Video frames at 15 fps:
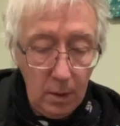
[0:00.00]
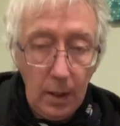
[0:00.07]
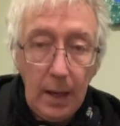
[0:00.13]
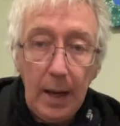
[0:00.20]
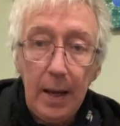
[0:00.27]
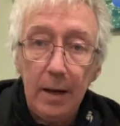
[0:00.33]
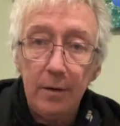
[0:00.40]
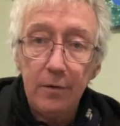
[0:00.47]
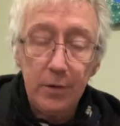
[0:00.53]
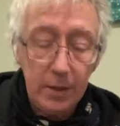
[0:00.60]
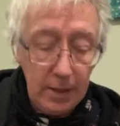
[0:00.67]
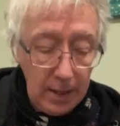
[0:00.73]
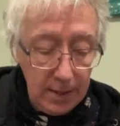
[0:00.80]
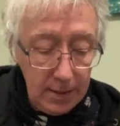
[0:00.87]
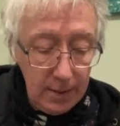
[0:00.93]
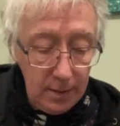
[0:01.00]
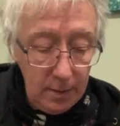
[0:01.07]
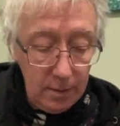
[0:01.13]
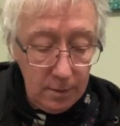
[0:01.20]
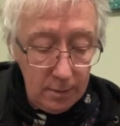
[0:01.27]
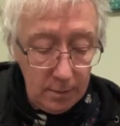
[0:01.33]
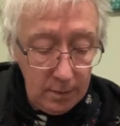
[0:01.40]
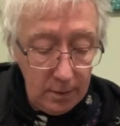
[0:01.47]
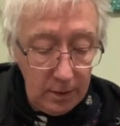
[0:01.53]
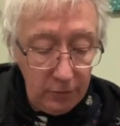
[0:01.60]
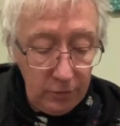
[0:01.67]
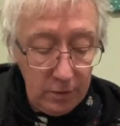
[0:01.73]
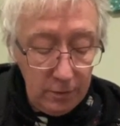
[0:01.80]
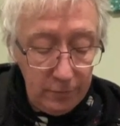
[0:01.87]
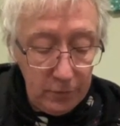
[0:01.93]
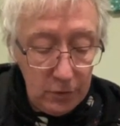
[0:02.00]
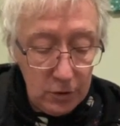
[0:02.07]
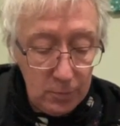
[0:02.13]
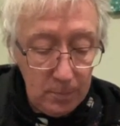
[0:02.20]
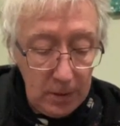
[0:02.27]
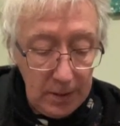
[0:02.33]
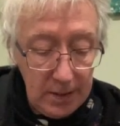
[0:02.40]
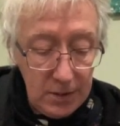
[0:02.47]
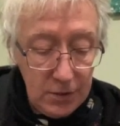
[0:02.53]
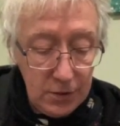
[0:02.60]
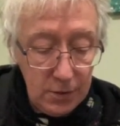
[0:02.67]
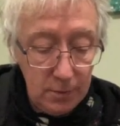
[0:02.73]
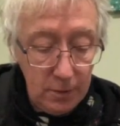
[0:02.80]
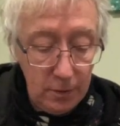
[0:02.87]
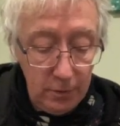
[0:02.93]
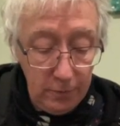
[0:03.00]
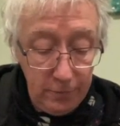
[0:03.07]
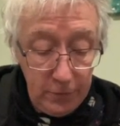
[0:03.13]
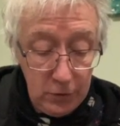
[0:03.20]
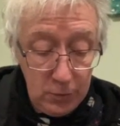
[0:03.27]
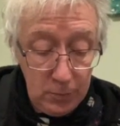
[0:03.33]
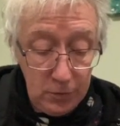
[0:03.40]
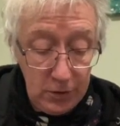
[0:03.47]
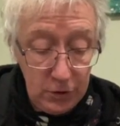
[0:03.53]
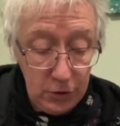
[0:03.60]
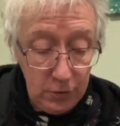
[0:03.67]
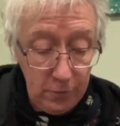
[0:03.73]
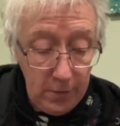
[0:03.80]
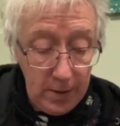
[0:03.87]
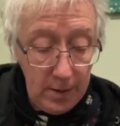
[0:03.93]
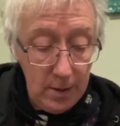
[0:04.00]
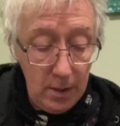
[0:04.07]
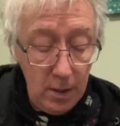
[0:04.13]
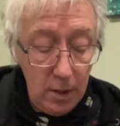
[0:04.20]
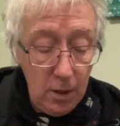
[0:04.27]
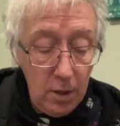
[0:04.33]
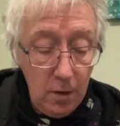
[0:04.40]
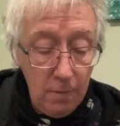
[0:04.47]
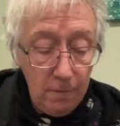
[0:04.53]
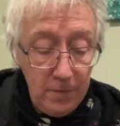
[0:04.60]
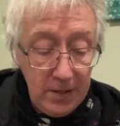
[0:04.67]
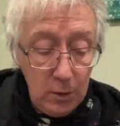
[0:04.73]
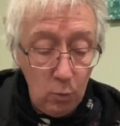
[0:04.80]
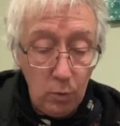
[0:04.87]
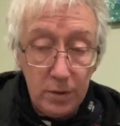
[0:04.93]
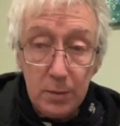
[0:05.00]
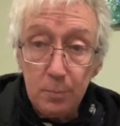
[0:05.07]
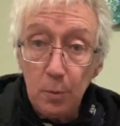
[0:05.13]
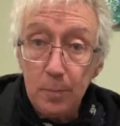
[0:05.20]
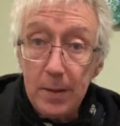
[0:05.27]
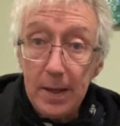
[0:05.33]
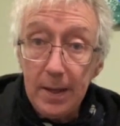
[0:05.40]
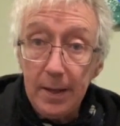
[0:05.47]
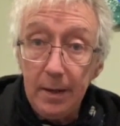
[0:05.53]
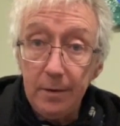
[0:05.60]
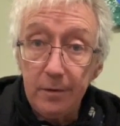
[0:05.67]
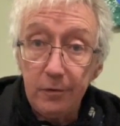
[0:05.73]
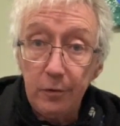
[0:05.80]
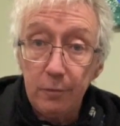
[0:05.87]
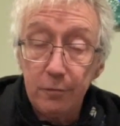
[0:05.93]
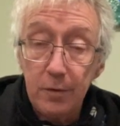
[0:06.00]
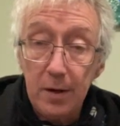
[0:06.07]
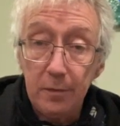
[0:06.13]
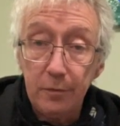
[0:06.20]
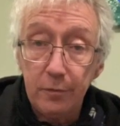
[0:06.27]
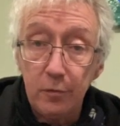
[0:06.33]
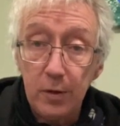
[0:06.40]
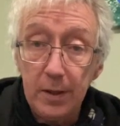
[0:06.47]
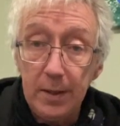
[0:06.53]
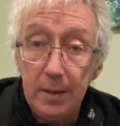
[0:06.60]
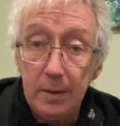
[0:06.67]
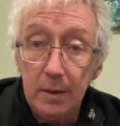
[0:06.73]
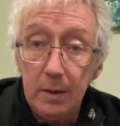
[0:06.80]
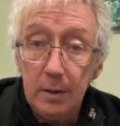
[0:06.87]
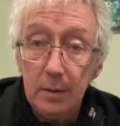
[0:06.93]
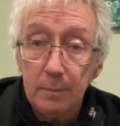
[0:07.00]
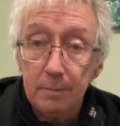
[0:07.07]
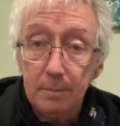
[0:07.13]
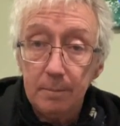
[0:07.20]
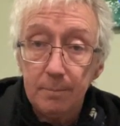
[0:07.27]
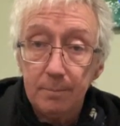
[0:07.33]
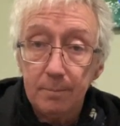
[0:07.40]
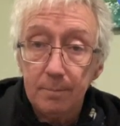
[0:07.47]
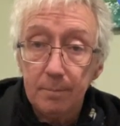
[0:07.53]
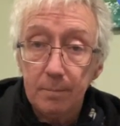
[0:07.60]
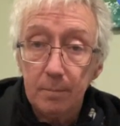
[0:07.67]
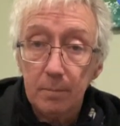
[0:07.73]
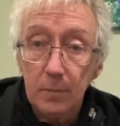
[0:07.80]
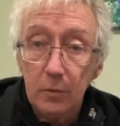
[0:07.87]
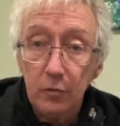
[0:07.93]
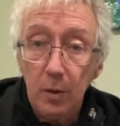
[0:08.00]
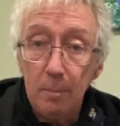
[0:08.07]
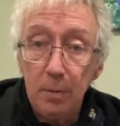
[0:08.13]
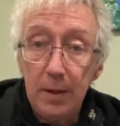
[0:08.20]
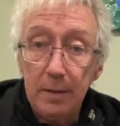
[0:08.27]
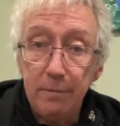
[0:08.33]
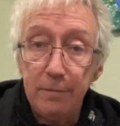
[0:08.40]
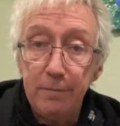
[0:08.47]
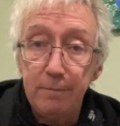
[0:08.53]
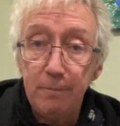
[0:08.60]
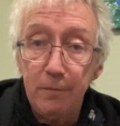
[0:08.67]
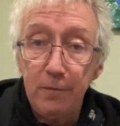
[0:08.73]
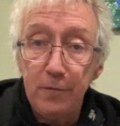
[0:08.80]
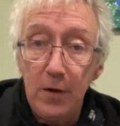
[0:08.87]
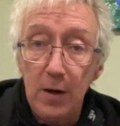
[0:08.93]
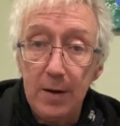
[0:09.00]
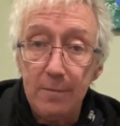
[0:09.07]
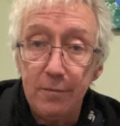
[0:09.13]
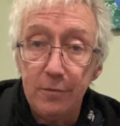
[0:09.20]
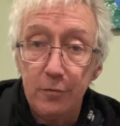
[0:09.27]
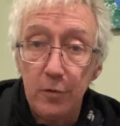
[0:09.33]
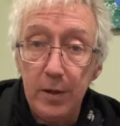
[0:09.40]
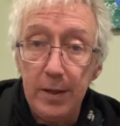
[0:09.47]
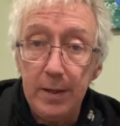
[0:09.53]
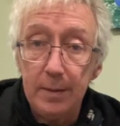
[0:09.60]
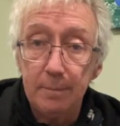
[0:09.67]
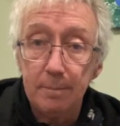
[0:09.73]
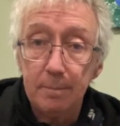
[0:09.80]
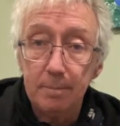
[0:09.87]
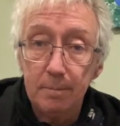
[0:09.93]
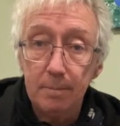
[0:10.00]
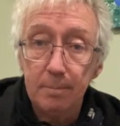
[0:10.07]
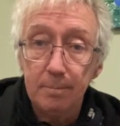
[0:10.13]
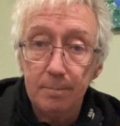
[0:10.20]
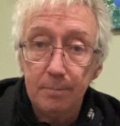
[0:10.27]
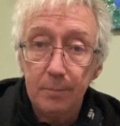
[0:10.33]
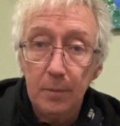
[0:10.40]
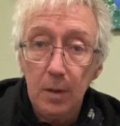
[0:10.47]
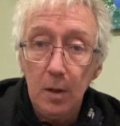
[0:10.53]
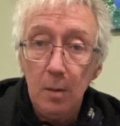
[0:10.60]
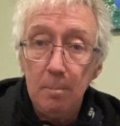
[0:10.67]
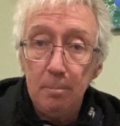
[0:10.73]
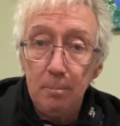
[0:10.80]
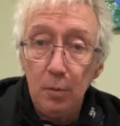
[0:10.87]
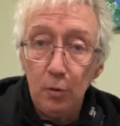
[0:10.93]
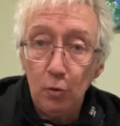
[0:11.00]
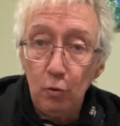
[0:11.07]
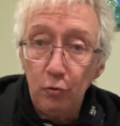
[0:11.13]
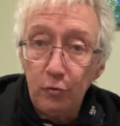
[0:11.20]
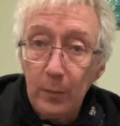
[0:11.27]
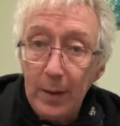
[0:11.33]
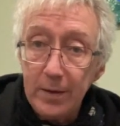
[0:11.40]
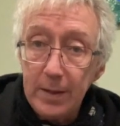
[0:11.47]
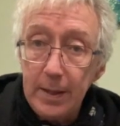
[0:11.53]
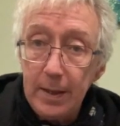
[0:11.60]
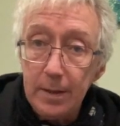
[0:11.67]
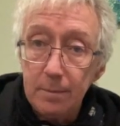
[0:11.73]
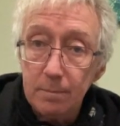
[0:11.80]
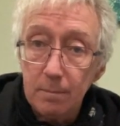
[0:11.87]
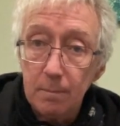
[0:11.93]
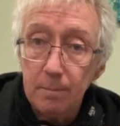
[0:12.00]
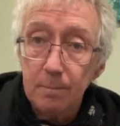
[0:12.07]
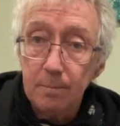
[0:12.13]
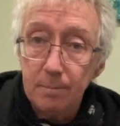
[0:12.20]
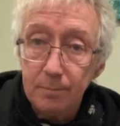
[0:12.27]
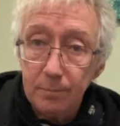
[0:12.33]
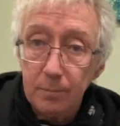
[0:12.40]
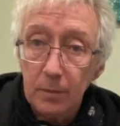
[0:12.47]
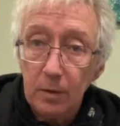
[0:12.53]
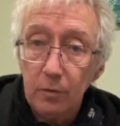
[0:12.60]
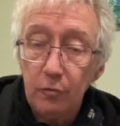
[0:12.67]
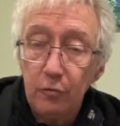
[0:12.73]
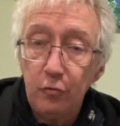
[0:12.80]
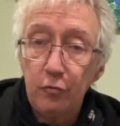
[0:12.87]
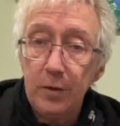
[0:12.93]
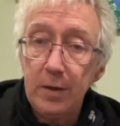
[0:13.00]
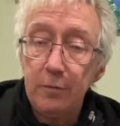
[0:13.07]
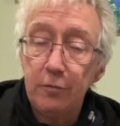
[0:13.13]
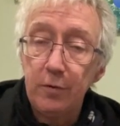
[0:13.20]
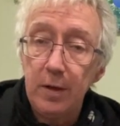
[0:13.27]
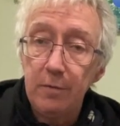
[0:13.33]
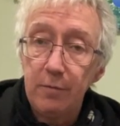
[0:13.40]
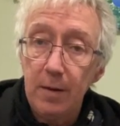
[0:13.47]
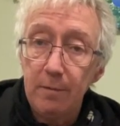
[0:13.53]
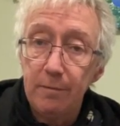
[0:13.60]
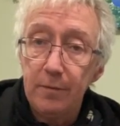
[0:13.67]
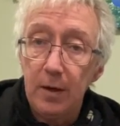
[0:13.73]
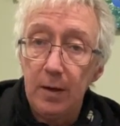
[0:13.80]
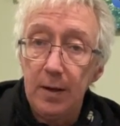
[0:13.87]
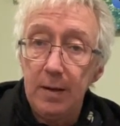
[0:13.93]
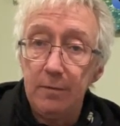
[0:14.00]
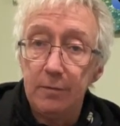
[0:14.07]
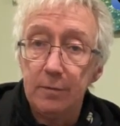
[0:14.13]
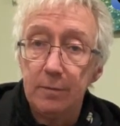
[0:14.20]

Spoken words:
and again, as in the first place, the first position there, finger 1 is prepared, it's at fret 3, so I'm playing 5, 3, but also adding in string 3 fret 5.